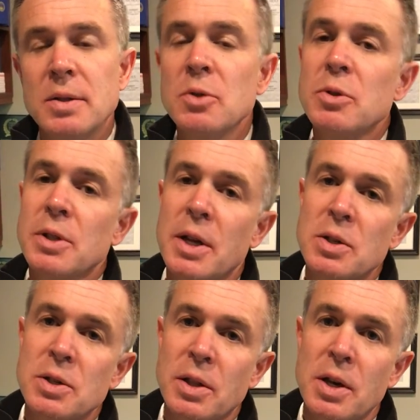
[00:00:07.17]
This was
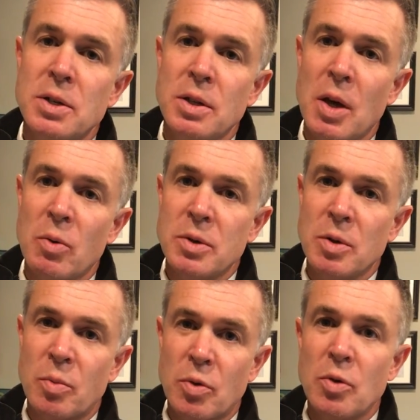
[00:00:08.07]
legislation that was
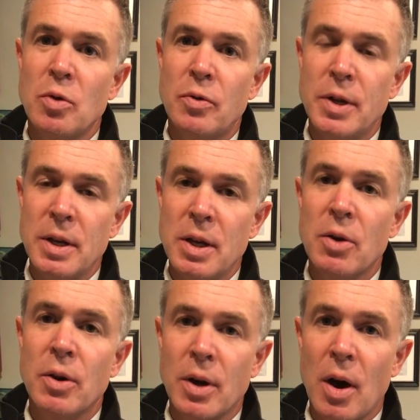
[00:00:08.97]
approved a
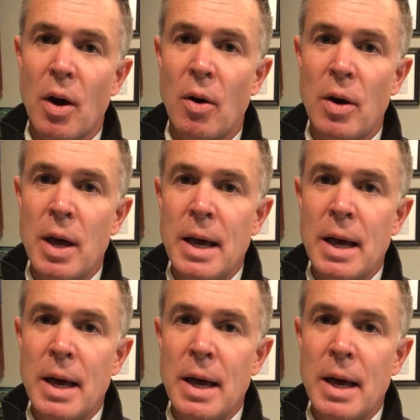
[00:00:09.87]
year ago.